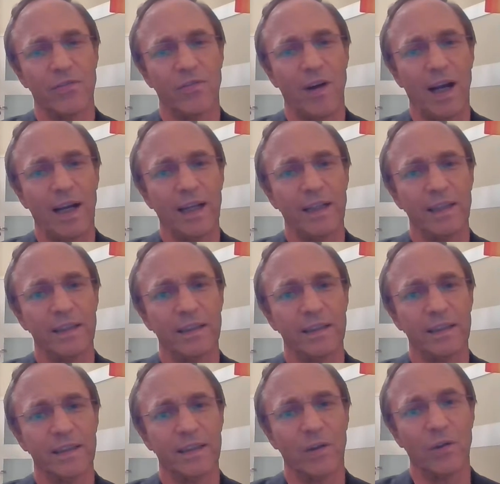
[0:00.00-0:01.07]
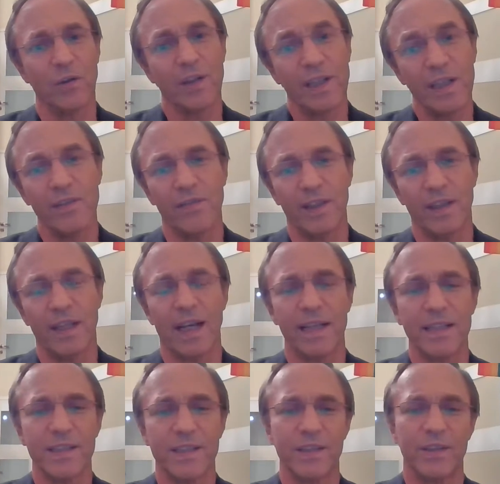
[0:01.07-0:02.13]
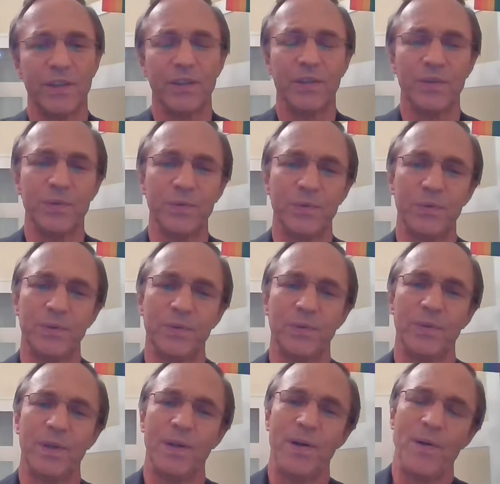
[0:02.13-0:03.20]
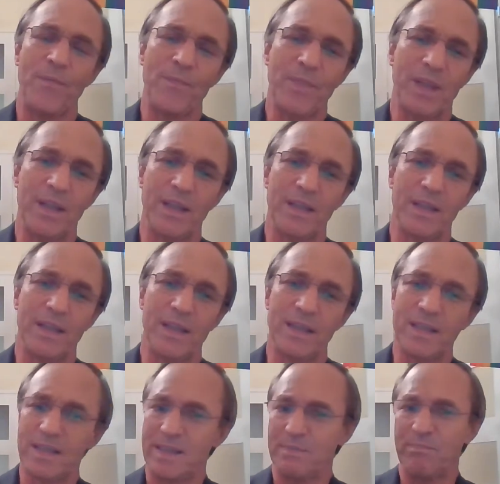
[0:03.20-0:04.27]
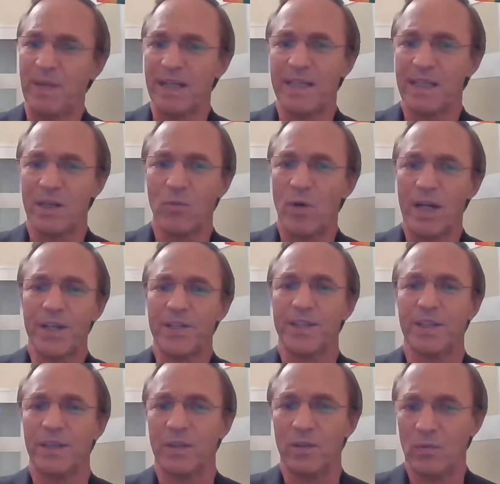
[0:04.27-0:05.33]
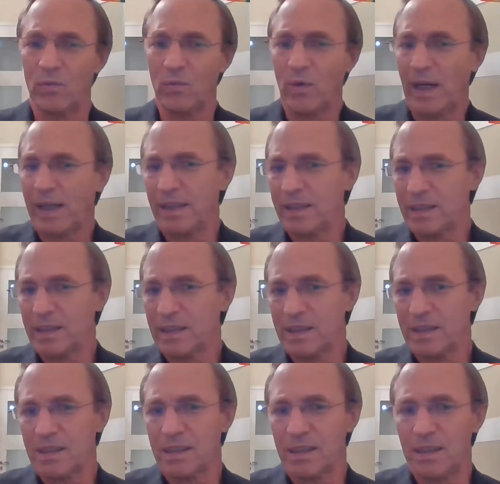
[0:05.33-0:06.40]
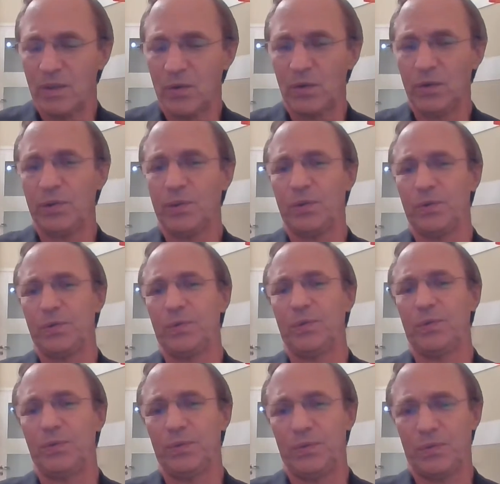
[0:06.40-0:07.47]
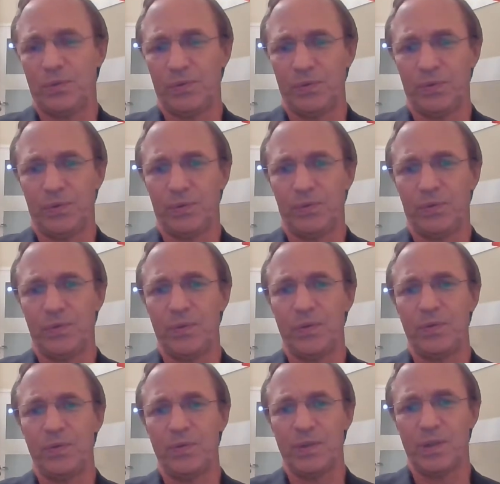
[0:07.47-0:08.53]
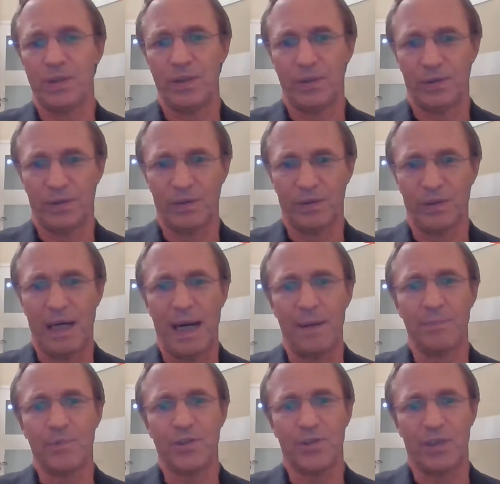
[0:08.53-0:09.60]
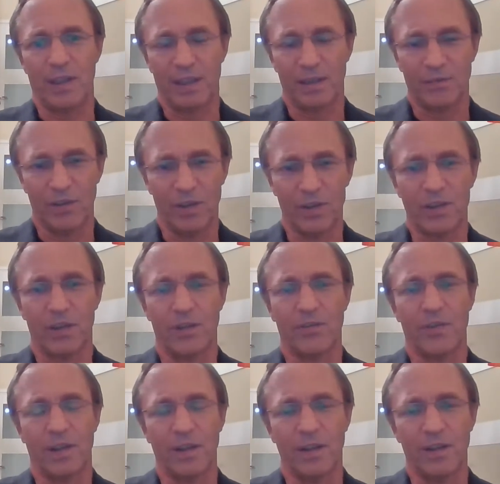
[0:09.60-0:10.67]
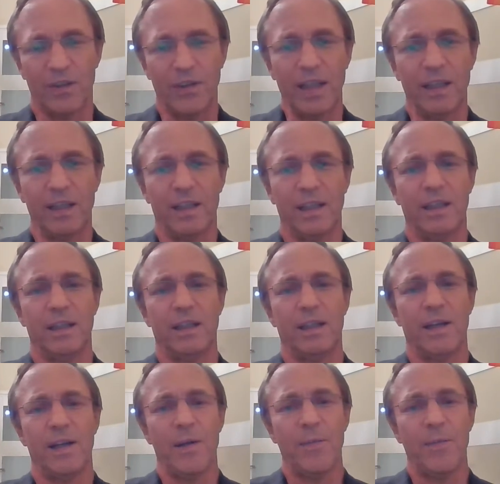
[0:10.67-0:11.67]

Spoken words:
find or give an answer to this basic question: why is good to use your abstract philosophical thinking